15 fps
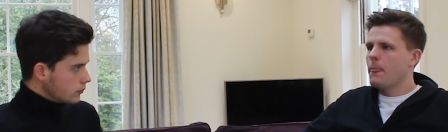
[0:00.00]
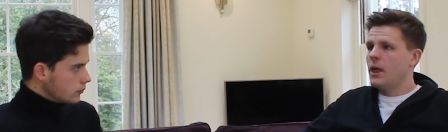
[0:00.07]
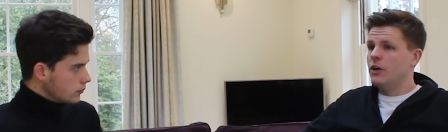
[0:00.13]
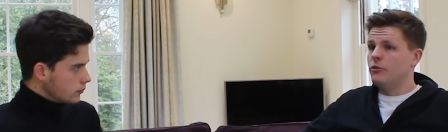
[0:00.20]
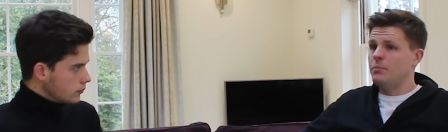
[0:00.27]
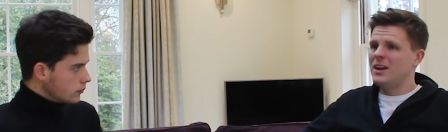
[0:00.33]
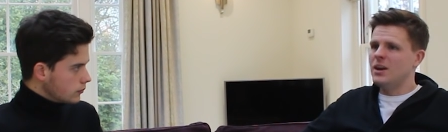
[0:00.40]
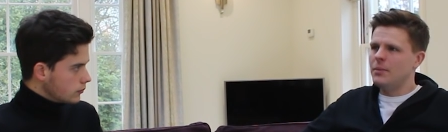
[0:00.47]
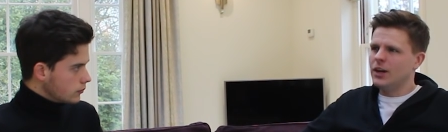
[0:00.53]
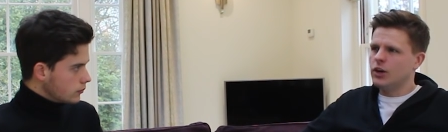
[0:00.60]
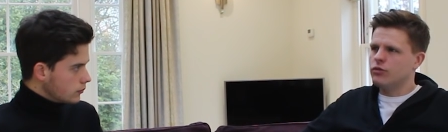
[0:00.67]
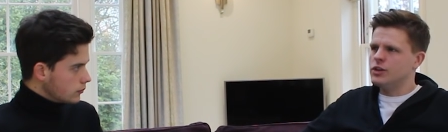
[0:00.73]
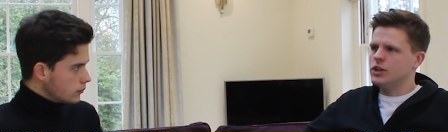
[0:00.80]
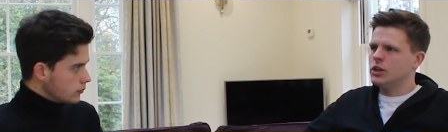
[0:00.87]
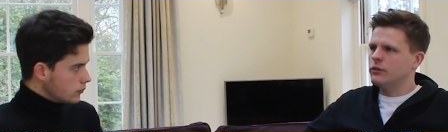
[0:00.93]
Speaker 1: have been a bit
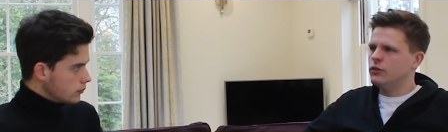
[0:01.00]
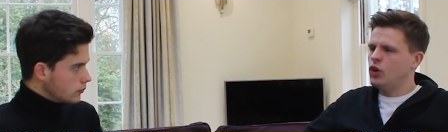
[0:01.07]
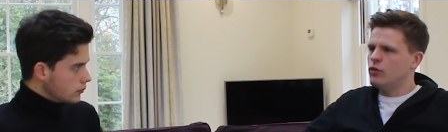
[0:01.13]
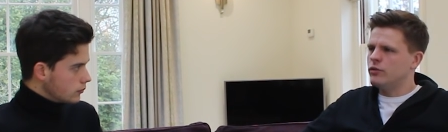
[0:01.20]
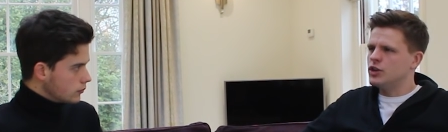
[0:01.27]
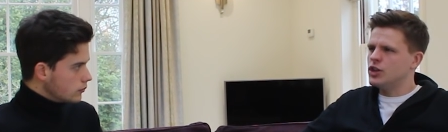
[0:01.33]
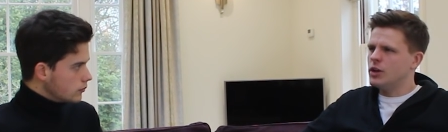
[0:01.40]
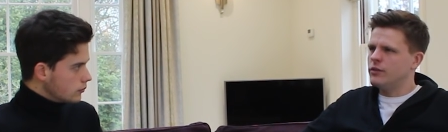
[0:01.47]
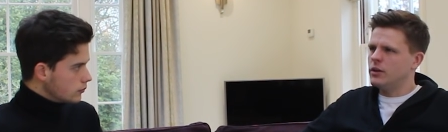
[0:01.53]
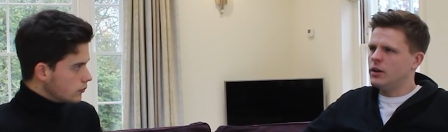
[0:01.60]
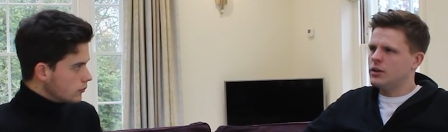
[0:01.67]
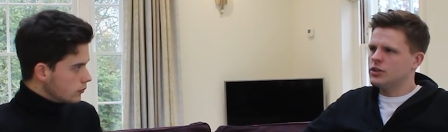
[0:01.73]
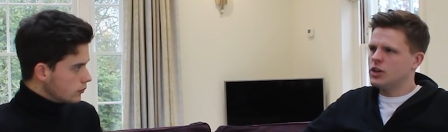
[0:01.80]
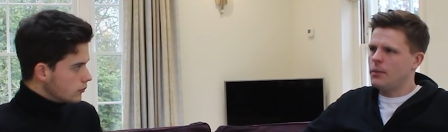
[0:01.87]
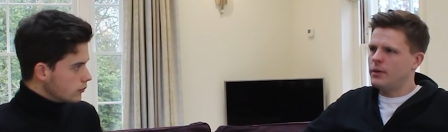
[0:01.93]
critical of Norwich over the
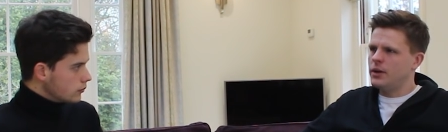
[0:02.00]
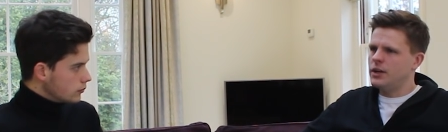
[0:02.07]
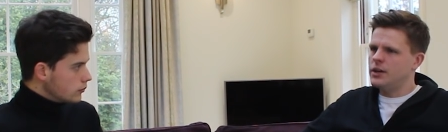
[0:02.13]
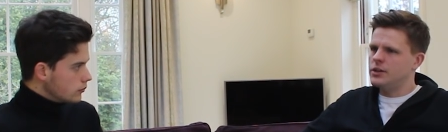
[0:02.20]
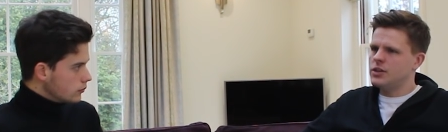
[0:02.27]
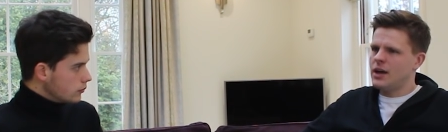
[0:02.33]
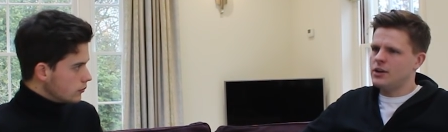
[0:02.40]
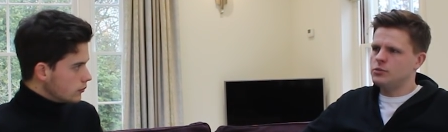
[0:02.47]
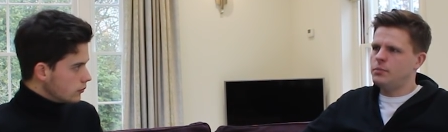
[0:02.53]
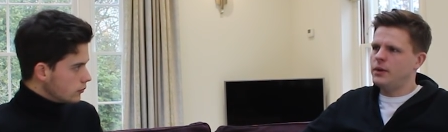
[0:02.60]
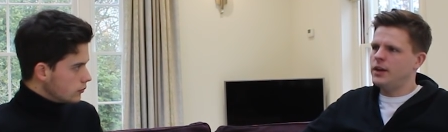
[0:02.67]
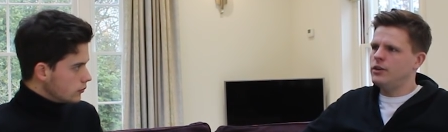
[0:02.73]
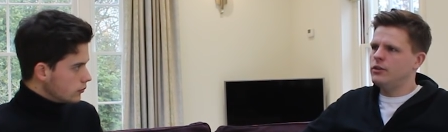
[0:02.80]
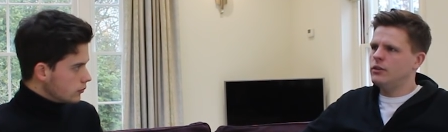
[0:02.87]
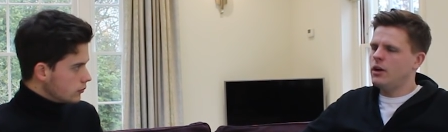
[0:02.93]
last couple of years has
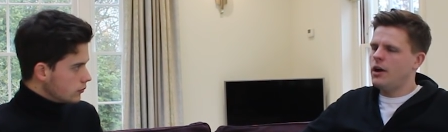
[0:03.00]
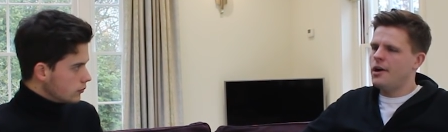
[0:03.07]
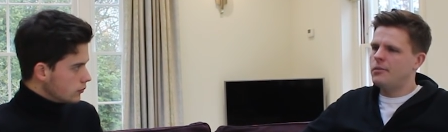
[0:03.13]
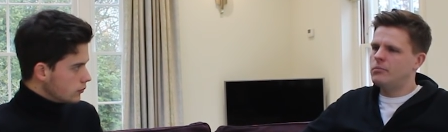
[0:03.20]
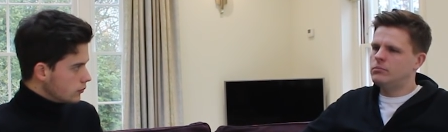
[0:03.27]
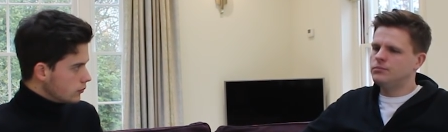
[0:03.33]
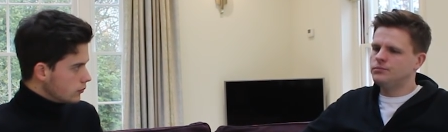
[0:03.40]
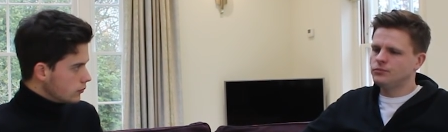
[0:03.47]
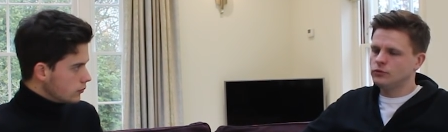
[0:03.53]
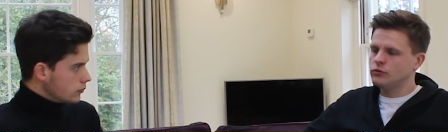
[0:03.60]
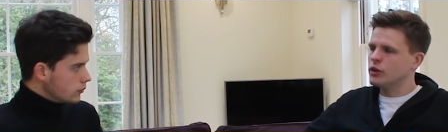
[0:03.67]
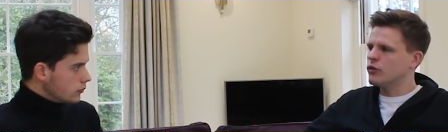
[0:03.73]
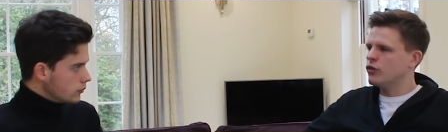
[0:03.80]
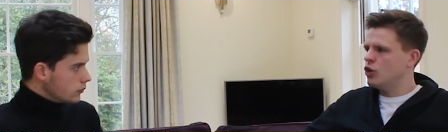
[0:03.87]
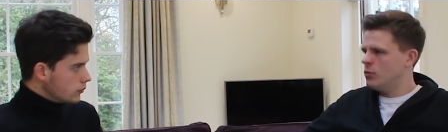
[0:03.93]
been
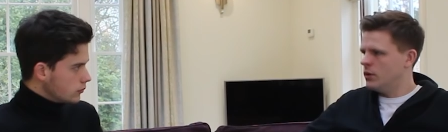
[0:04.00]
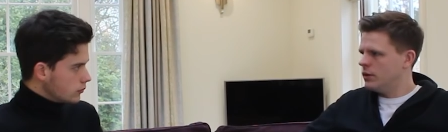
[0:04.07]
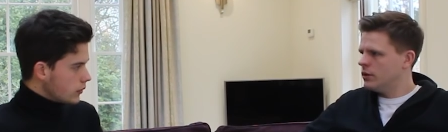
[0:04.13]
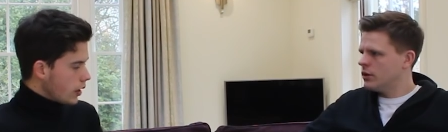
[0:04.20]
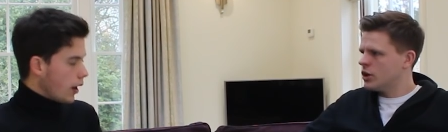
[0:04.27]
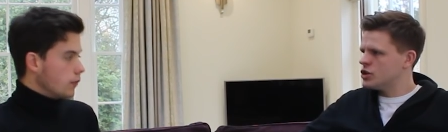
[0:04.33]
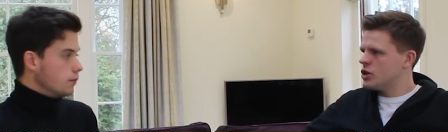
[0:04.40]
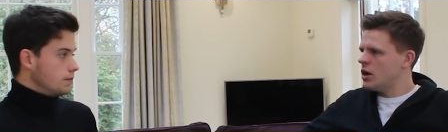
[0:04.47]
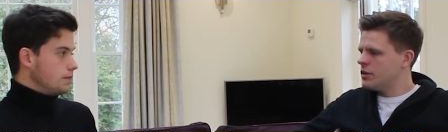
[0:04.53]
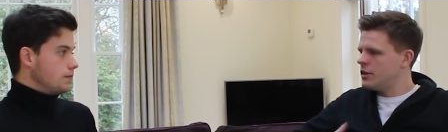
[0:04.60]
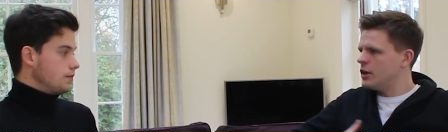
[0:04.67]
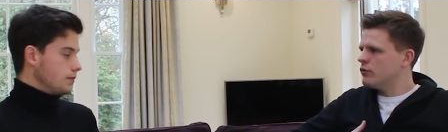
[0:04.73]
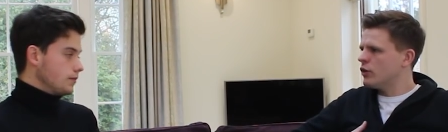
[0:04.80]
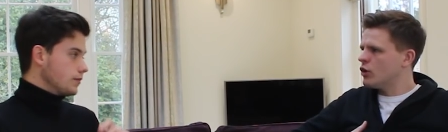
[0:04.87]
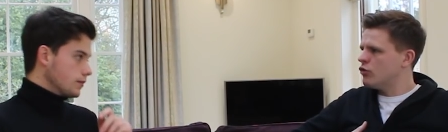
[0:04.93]
recruitment. Because I
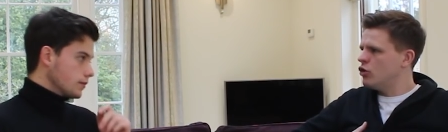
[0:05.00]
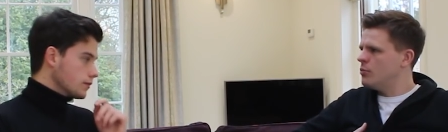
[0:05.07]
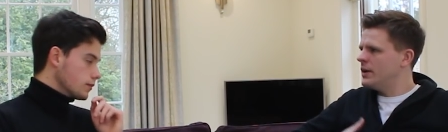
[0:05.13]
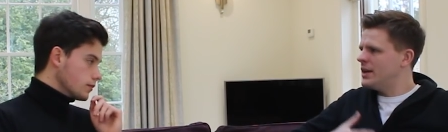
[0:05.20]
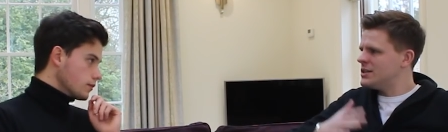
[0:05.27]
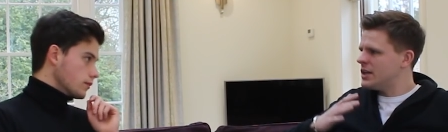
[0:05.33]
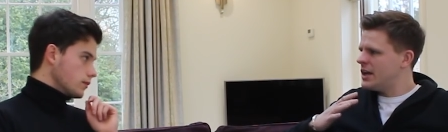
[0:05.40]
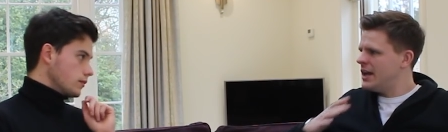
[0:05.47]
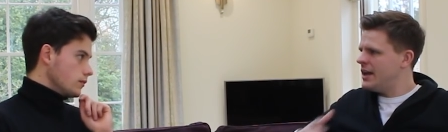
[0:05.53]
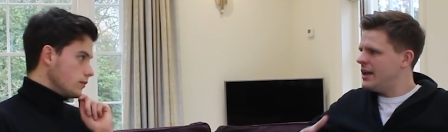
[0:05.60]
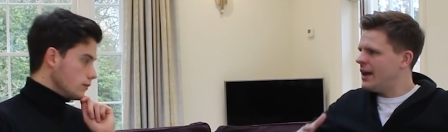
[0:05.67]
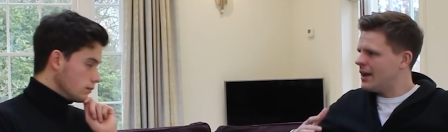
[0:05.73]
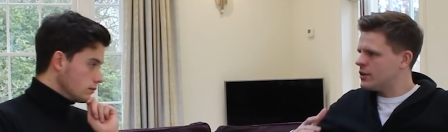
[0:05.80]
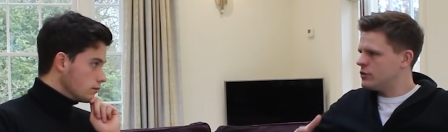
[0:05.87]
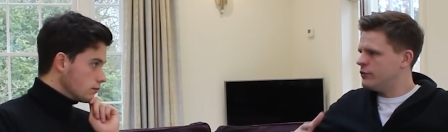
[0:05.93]
think recruitment is key
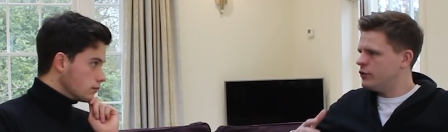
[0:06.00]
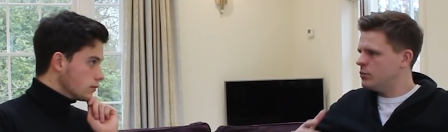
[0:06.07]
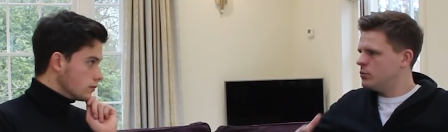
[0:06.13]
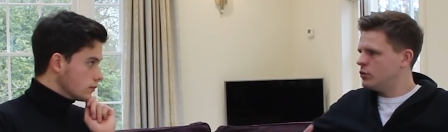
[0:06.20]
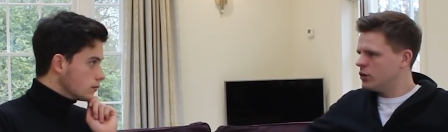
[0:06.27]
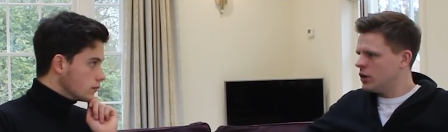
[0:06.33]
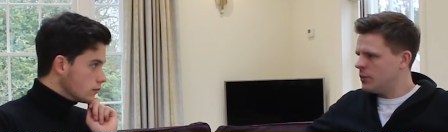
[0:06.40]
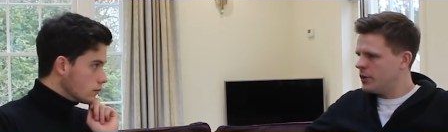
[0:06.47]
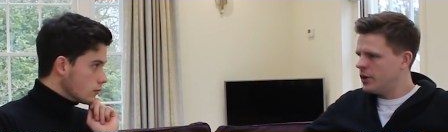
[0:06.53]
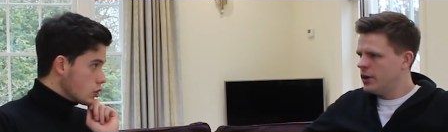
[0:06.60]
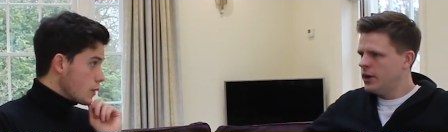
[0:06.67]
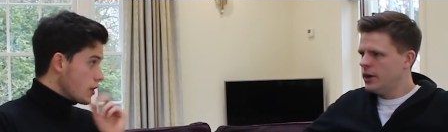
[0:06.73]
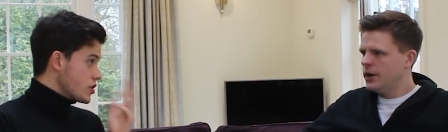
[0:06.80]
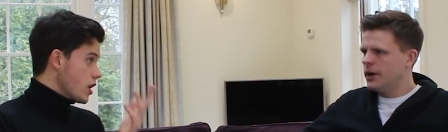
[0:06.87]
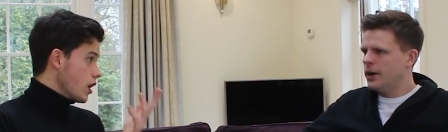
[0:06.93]
at a football club.
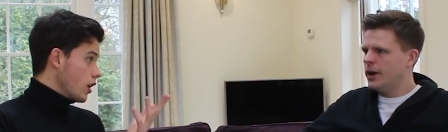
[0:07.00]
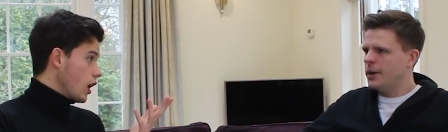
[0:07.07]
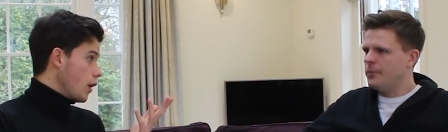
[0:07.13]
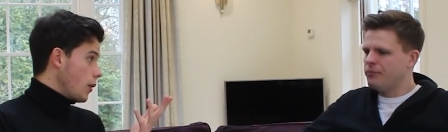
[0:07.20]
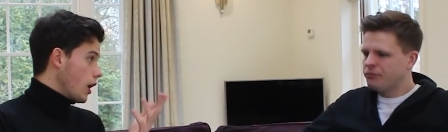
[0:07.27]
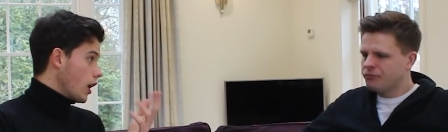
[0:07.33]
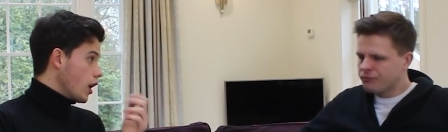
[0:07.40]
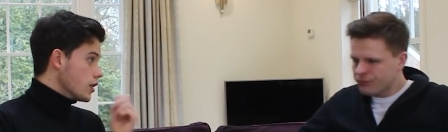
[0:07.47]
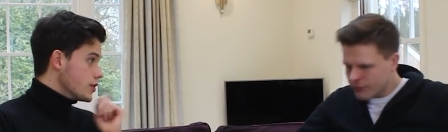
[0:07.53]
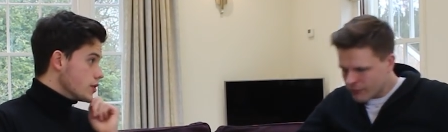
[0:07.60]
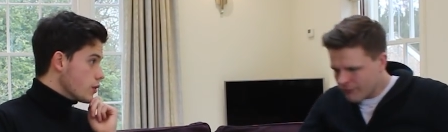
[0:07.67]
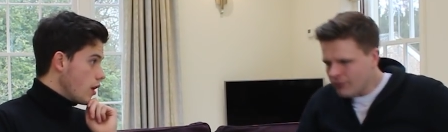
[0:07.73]
Speaker 2: Especially at a club like us as